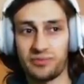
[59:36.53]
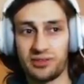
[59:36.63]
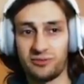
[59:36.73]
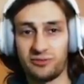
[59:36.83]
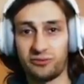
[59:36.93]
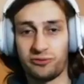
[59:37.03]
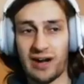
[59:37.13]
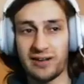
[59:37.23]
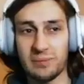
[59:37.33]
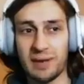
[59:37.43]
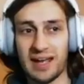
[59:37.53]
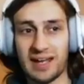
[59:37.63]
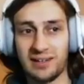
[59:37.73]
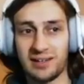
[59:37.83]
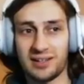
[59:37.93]
very bad
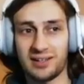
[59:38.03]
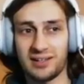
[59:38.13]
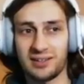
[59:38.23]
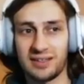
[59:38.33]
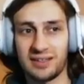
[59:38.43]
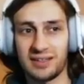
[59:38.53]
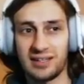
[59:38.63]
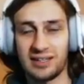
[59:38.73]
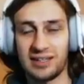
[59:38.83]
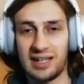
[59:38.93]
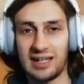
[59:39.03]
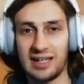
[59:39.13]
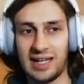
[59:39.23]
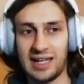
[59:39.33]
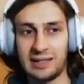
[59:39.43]
luck
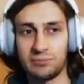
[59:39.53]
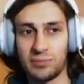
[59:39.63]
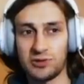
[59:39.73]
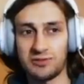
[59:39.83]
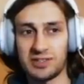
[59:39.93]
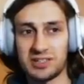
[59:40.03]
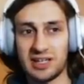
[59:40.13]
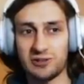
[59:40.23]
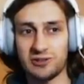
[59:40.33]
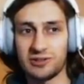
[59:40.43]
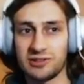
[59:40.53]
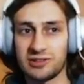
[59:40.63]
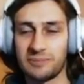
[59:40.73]
in most of the sections.